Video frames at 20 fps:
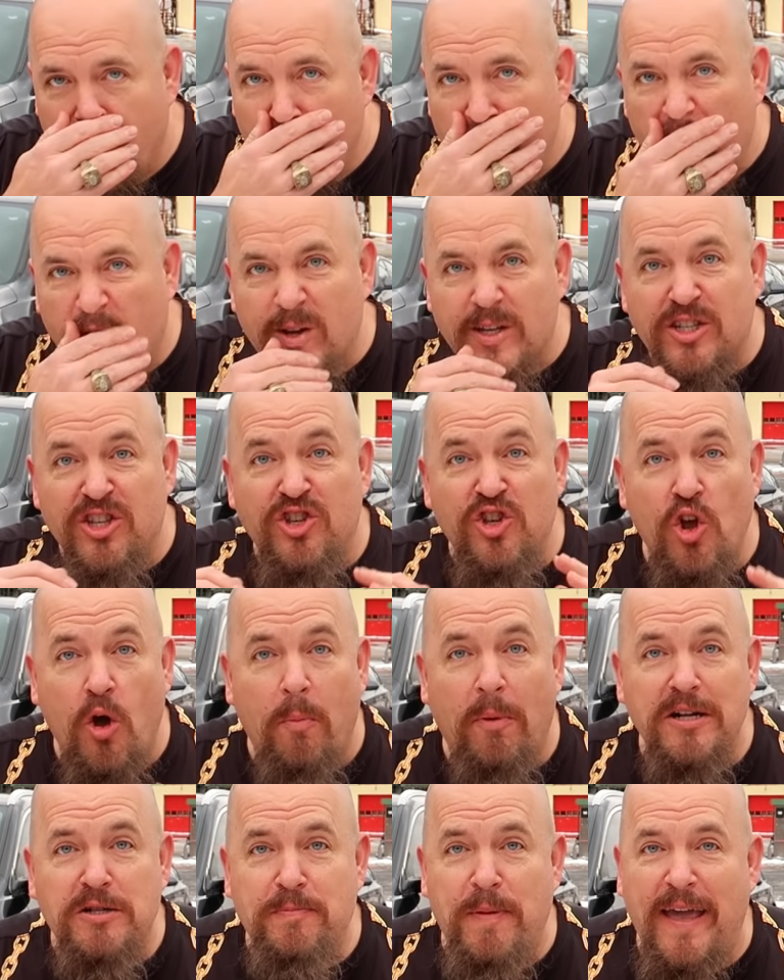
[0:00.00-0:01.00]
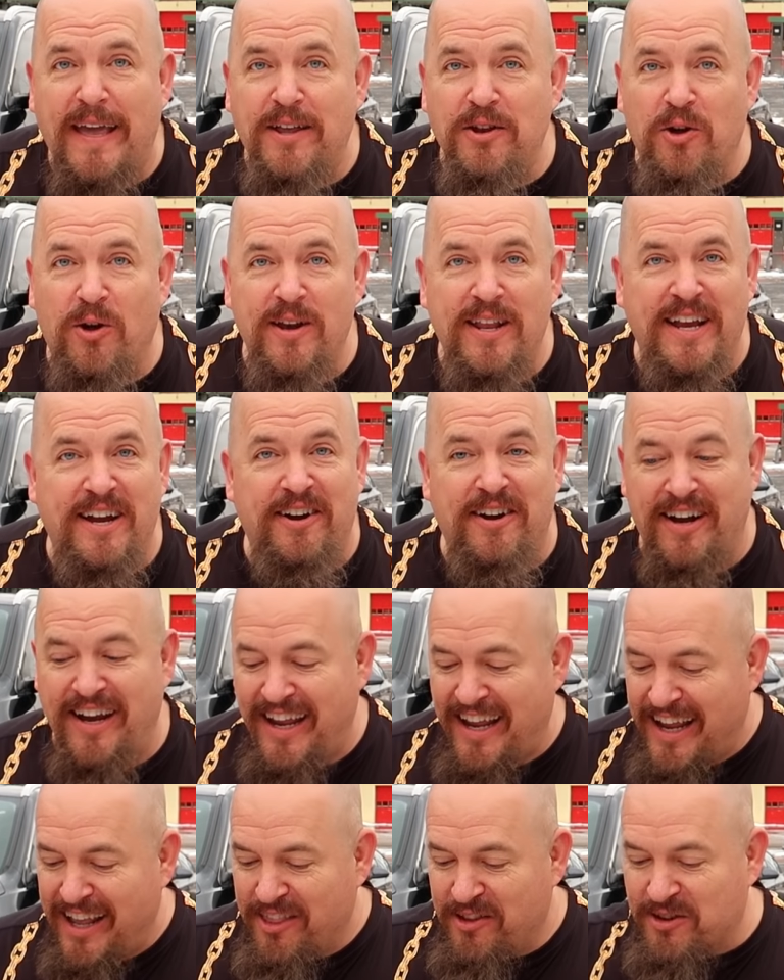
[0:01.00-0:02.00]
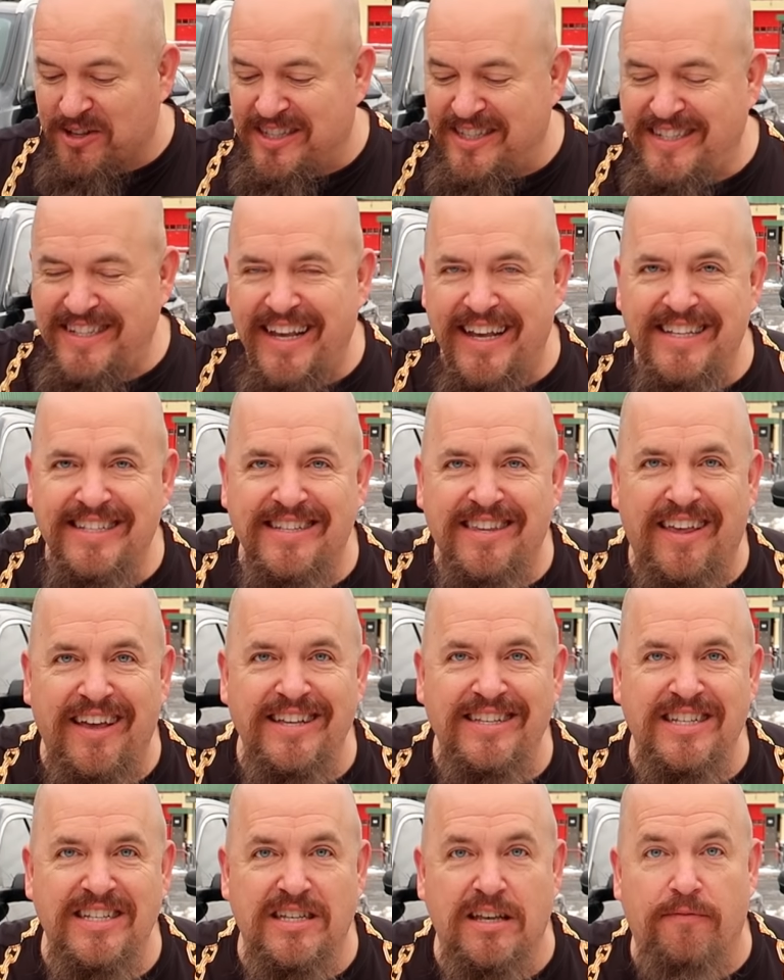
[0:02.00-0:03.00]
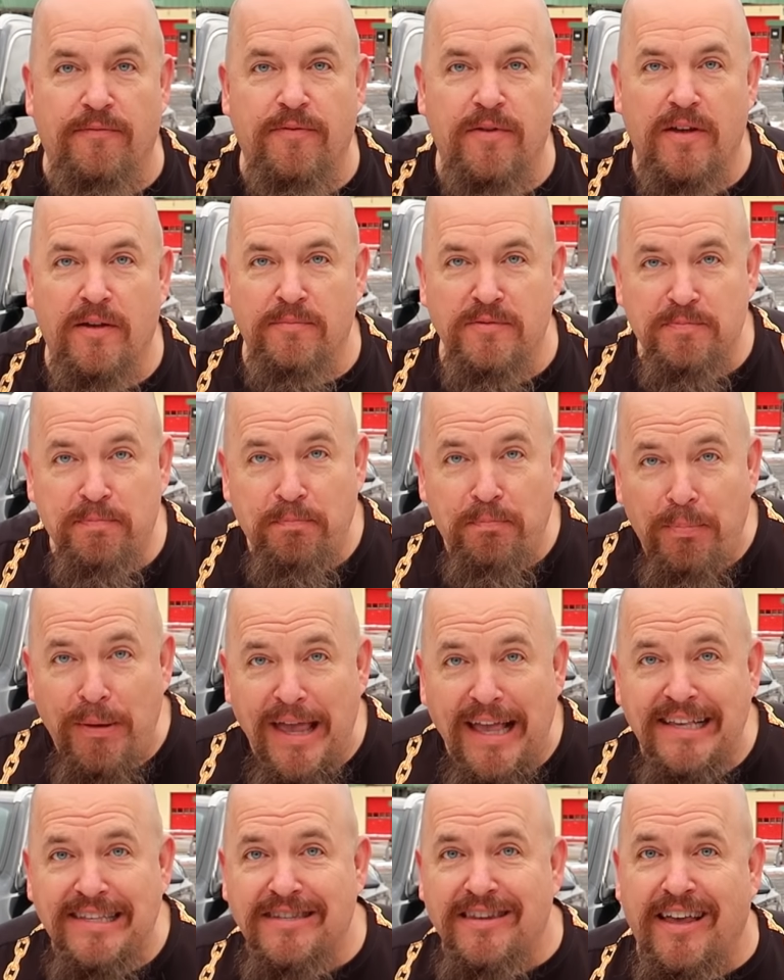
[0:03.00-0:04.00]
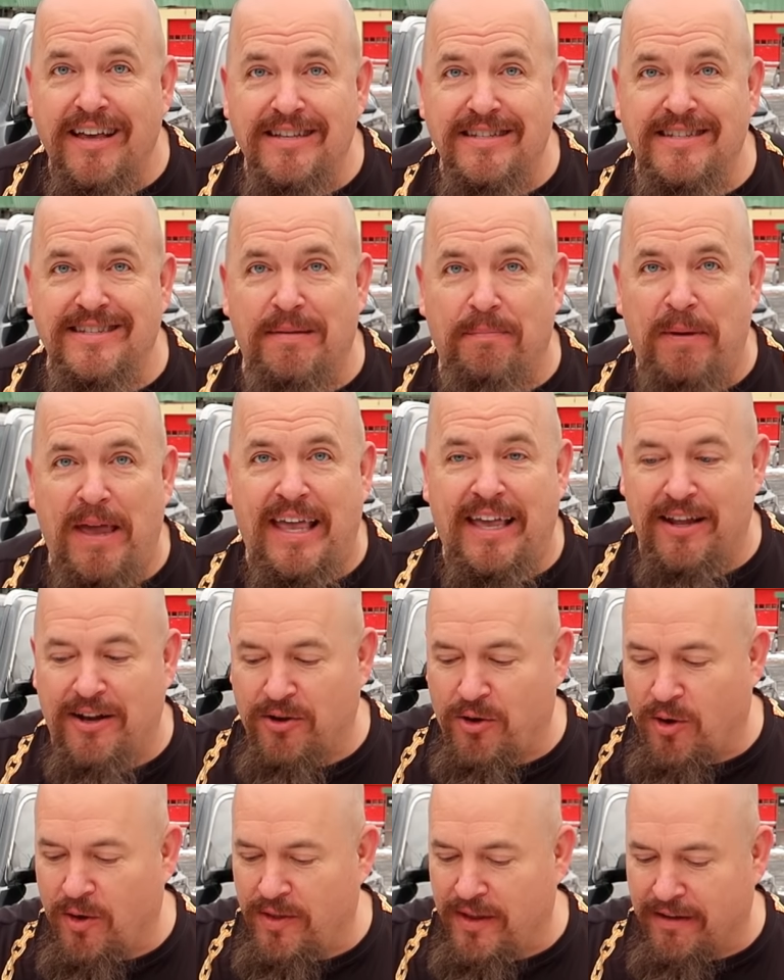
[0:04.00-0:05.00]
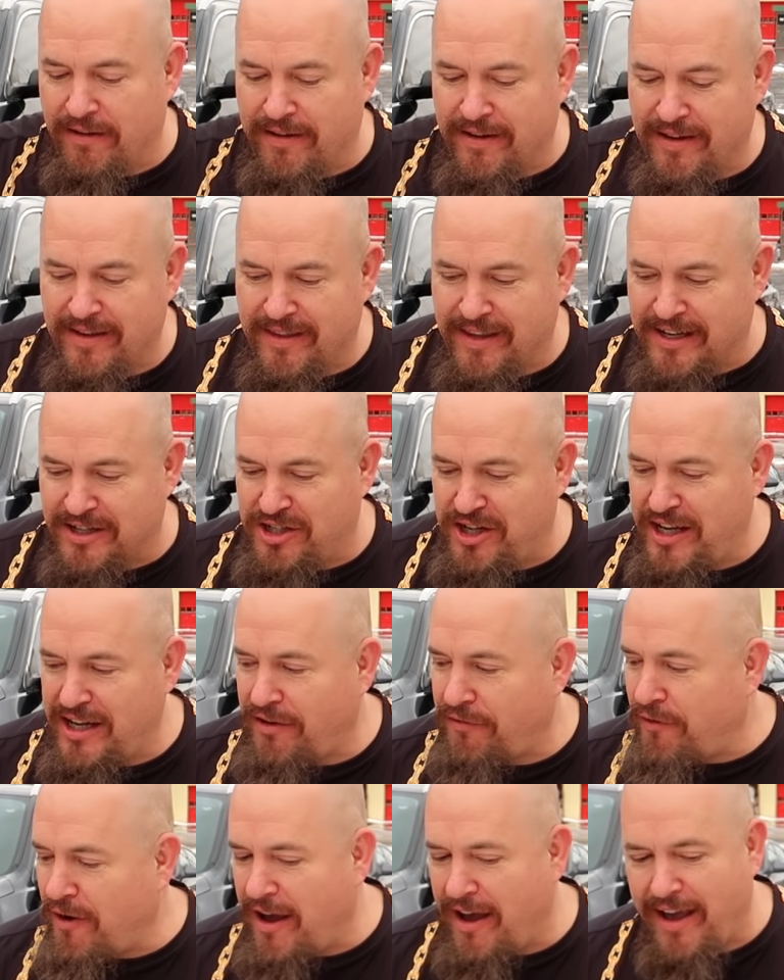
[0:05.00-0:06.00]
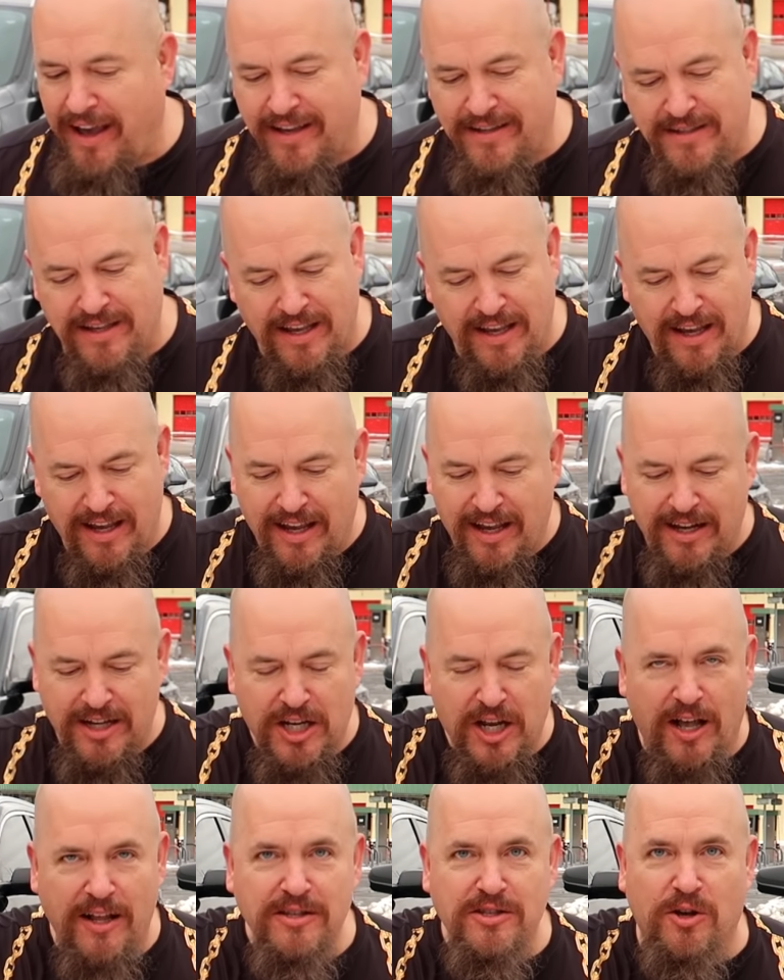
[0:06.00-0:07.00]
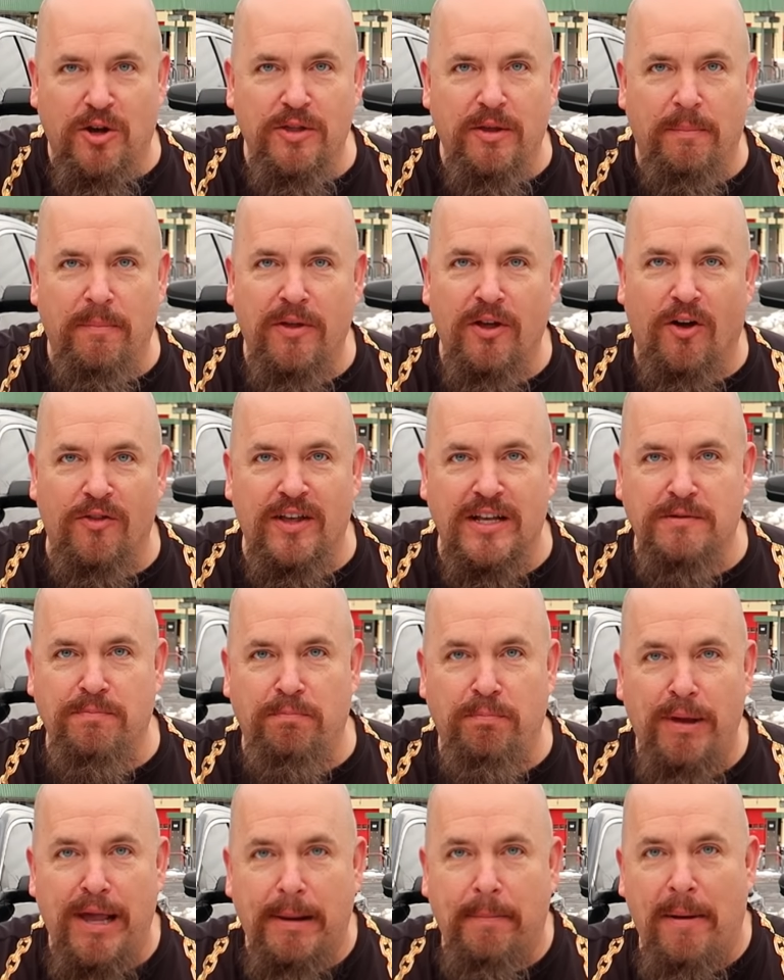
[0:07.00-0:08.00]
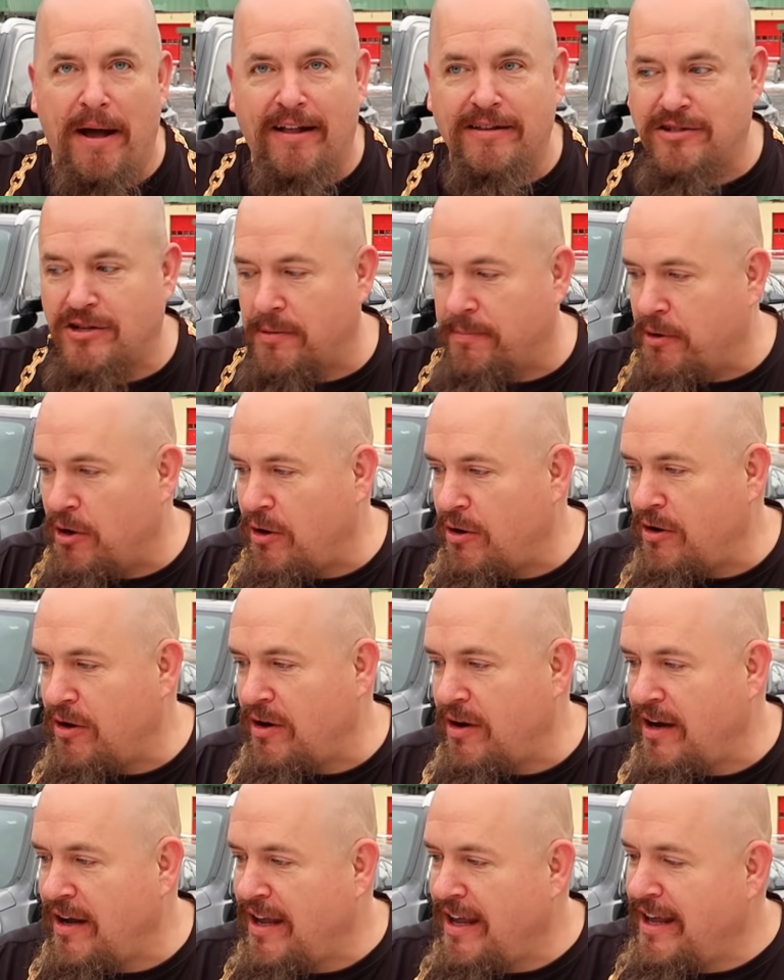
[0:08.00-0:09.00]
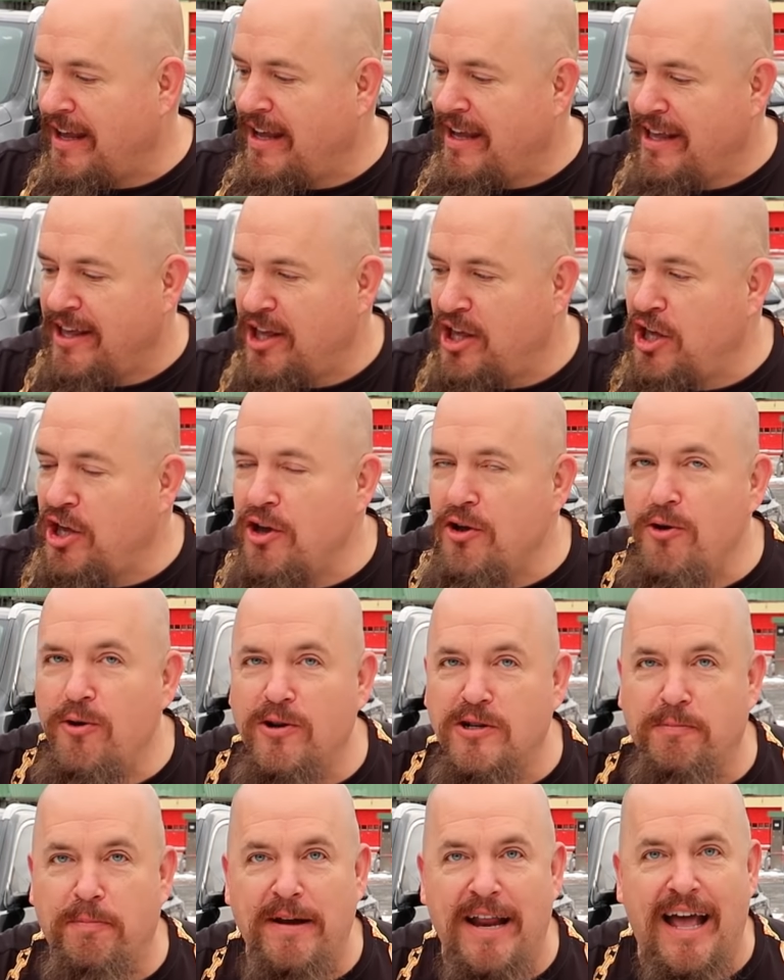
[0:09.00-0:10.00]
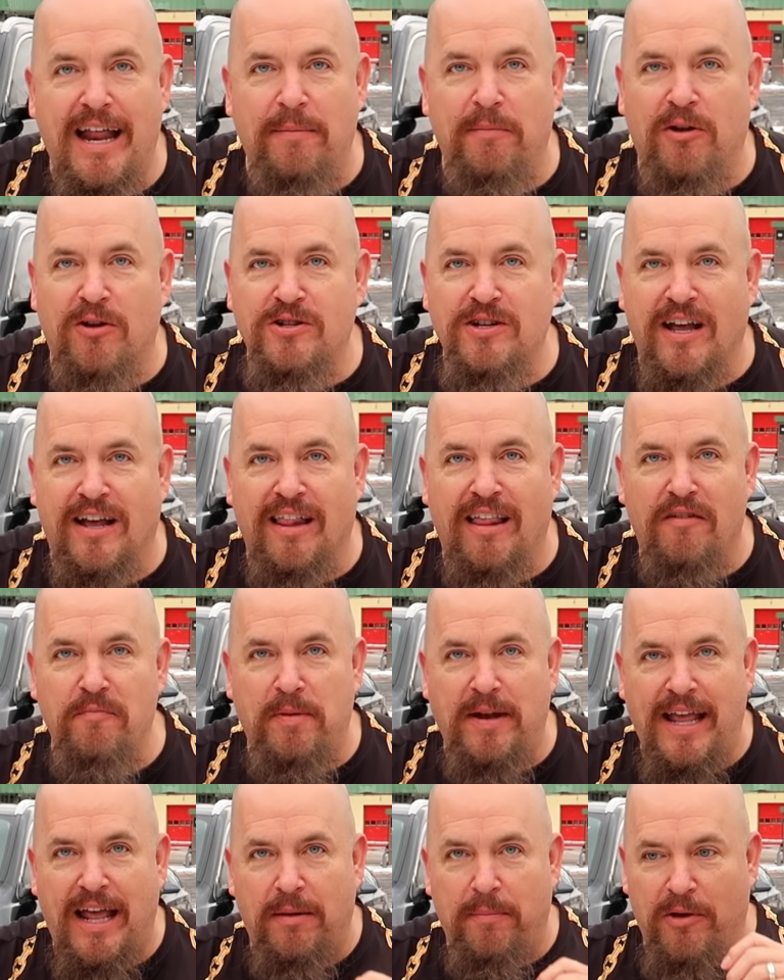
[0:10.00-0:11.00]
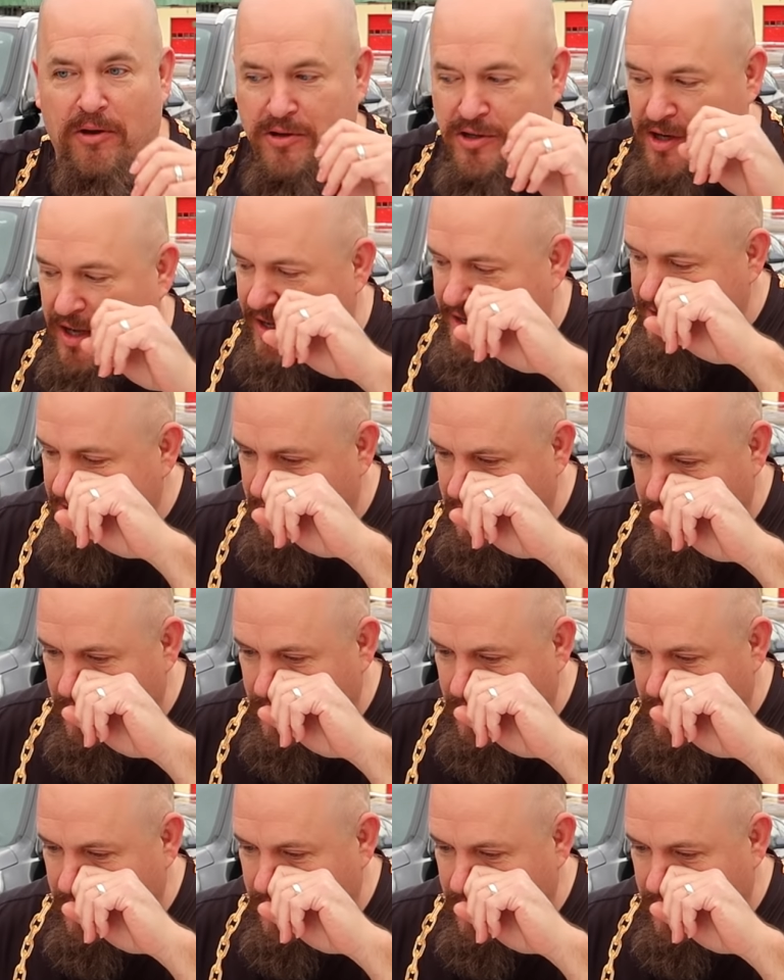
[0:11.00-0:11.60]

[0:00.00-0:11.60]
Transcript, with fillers: There is so much bacon on here. There's six slices of big slices of bacon on the, the cheese fries, tons on the on this big monster burger, huge banana milkshake. I love banana milkshakes.